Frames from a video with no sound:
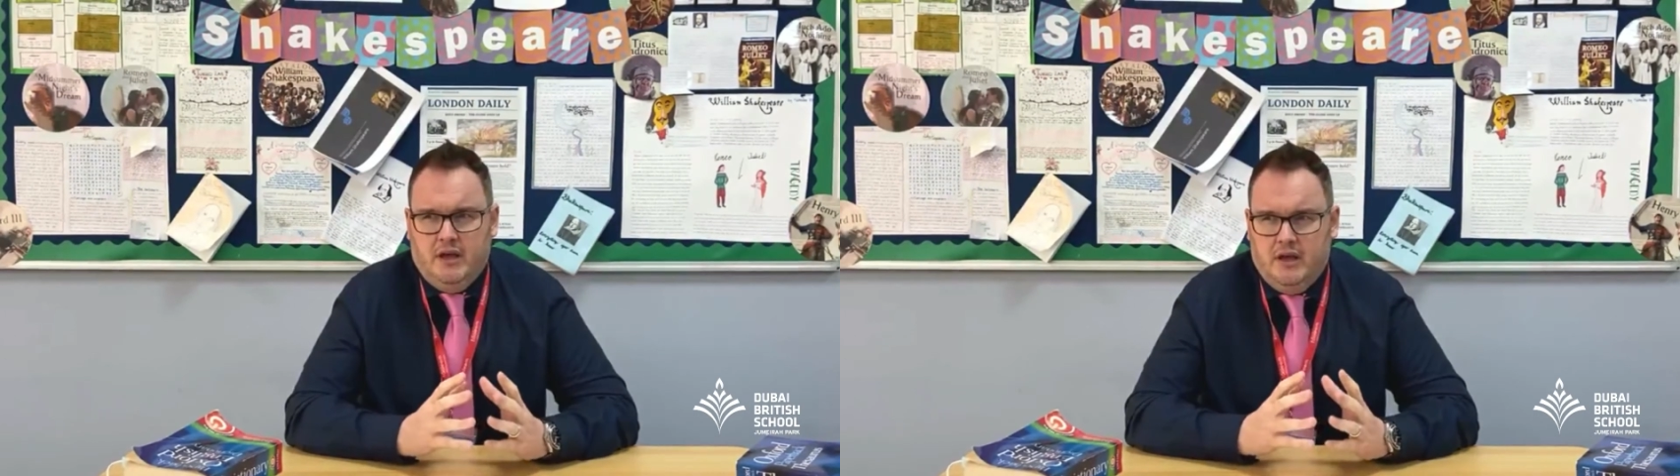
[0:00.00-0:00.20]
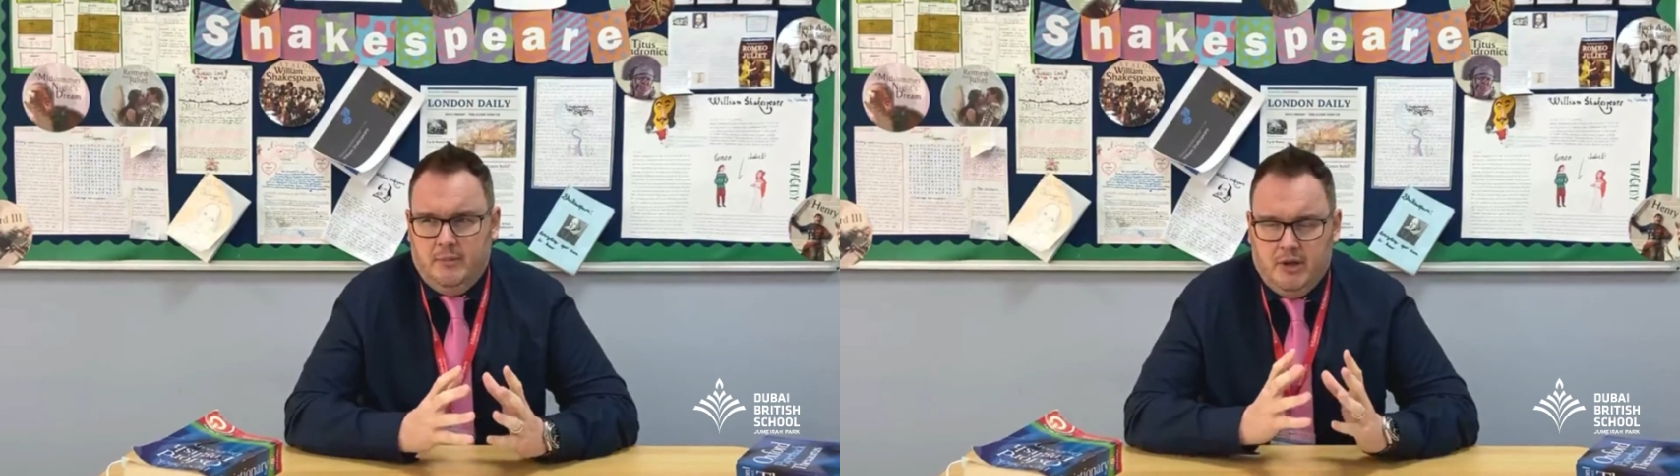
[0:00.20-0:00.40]

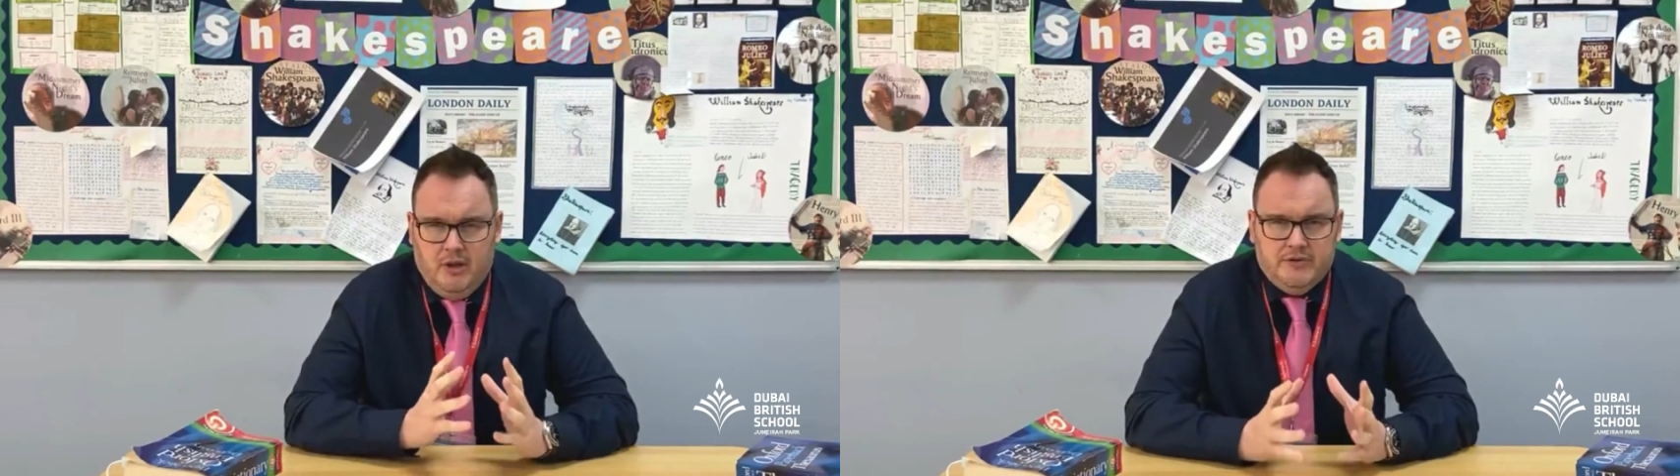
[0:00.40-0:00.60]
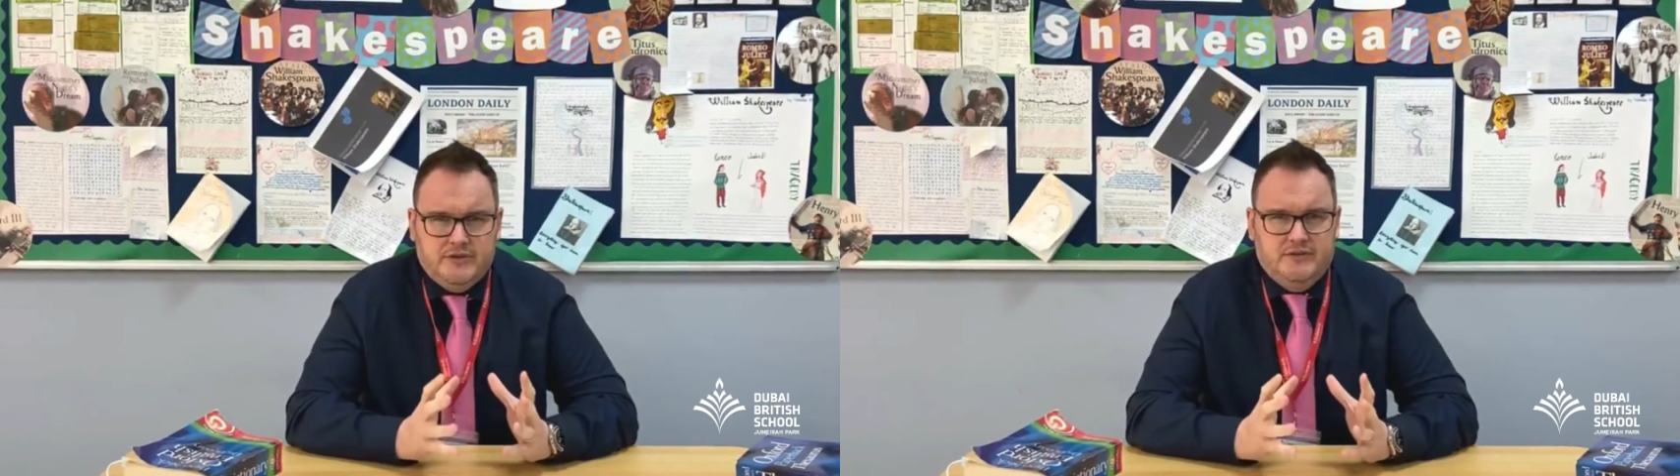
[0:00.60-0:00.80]
a
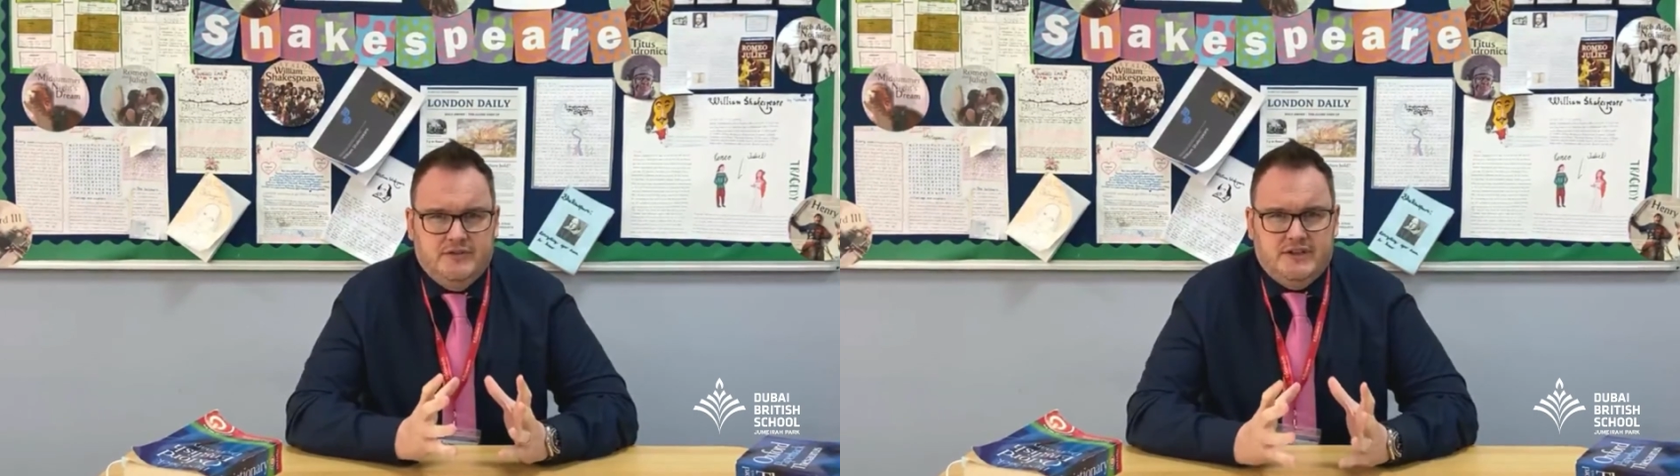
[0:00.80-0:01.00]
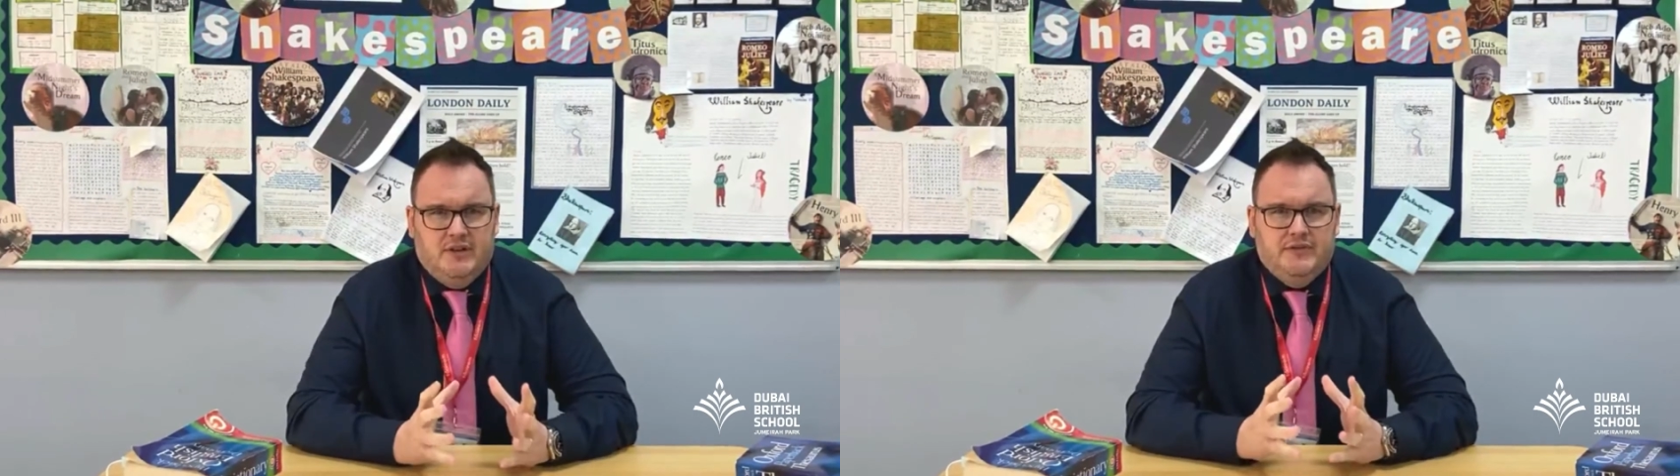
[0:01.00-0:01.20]
lot of
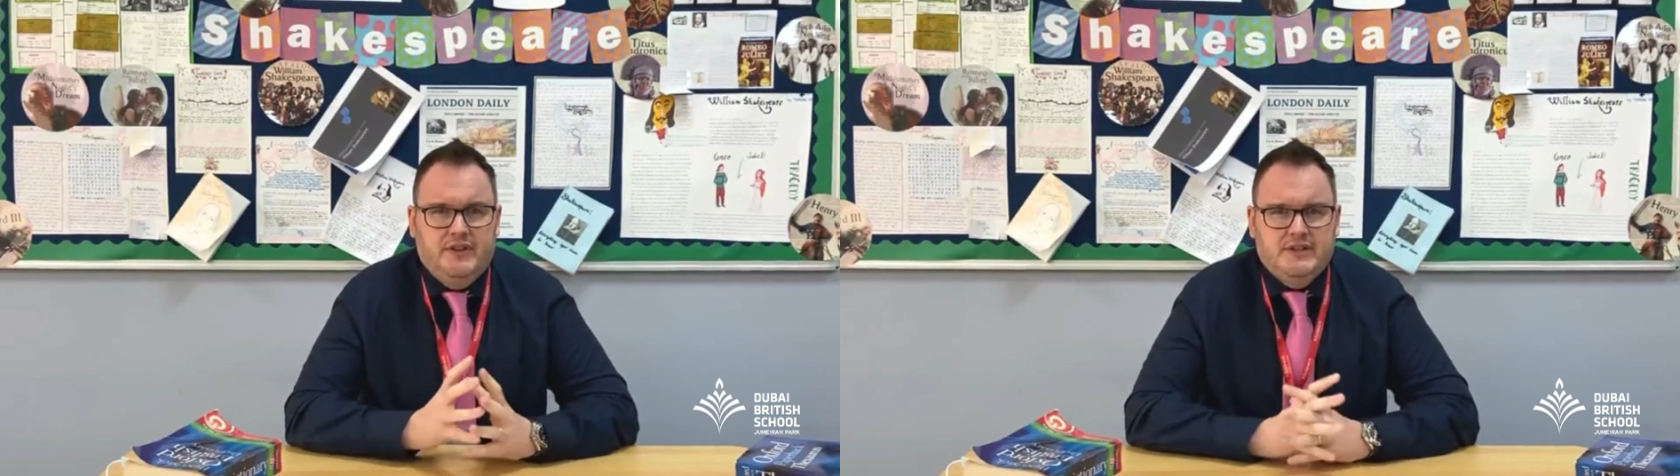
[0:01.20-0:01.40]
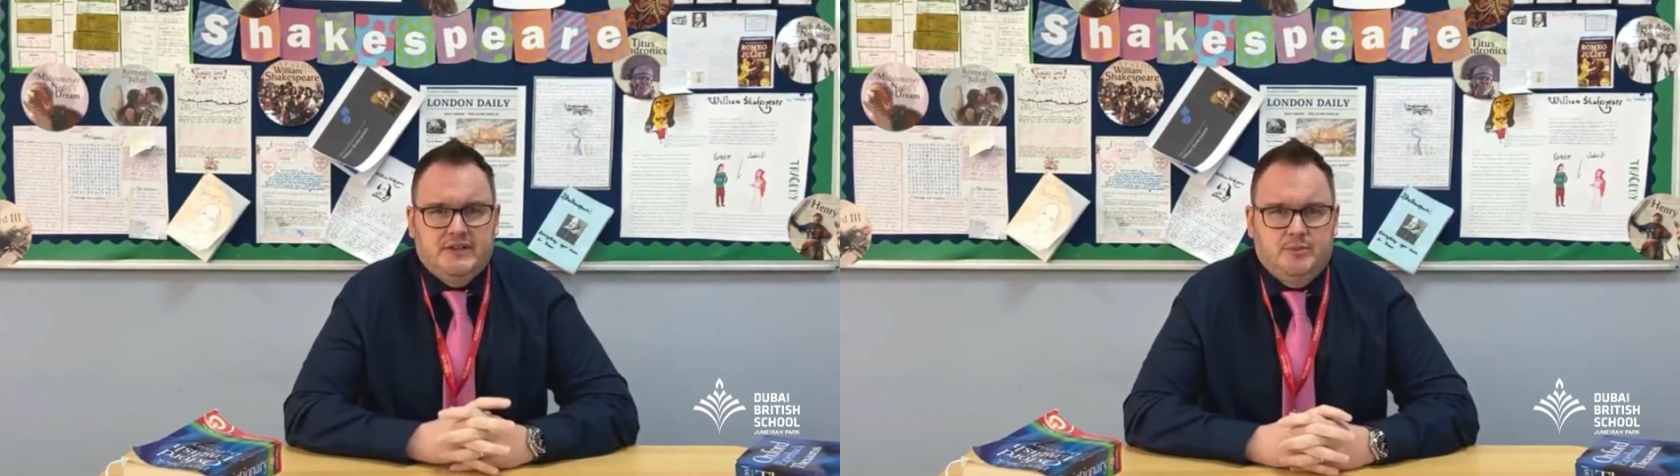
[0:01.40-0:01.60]

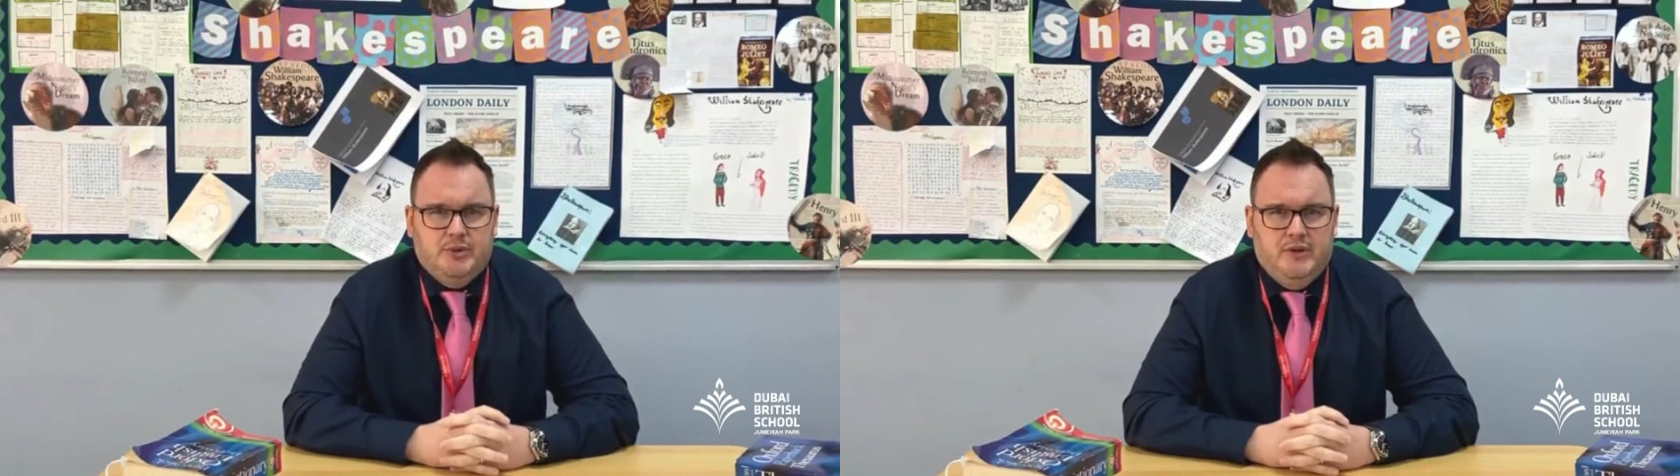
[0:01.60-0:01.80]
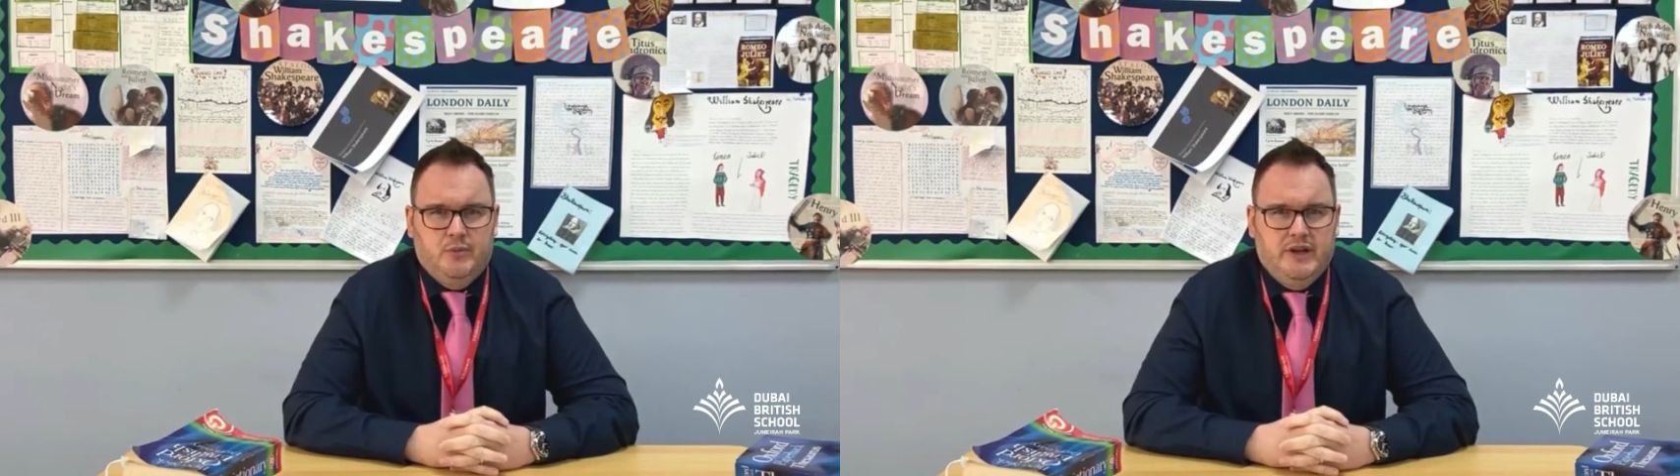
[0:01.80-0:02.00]

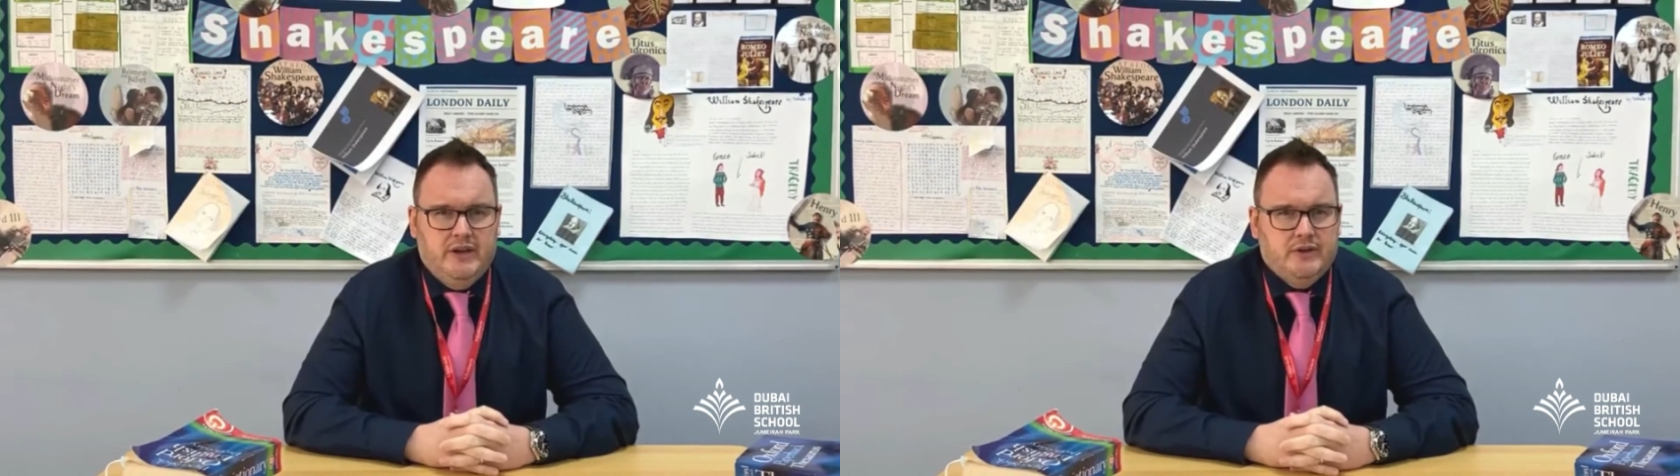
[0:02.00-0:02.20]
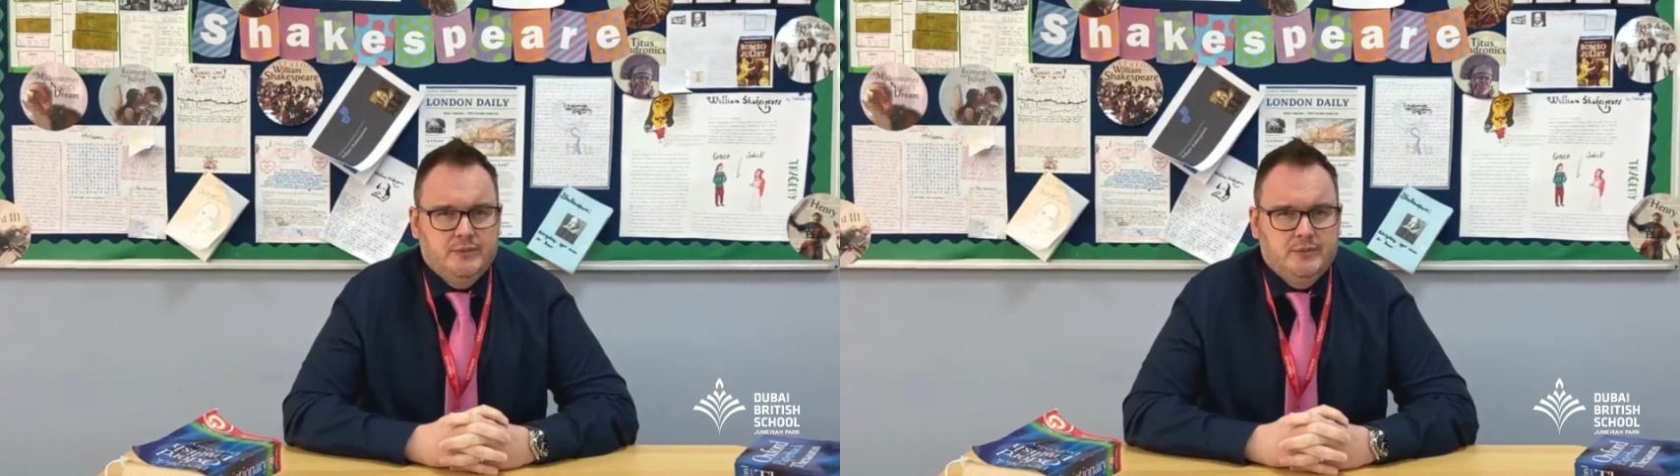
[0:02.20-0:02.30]
self-discipline when it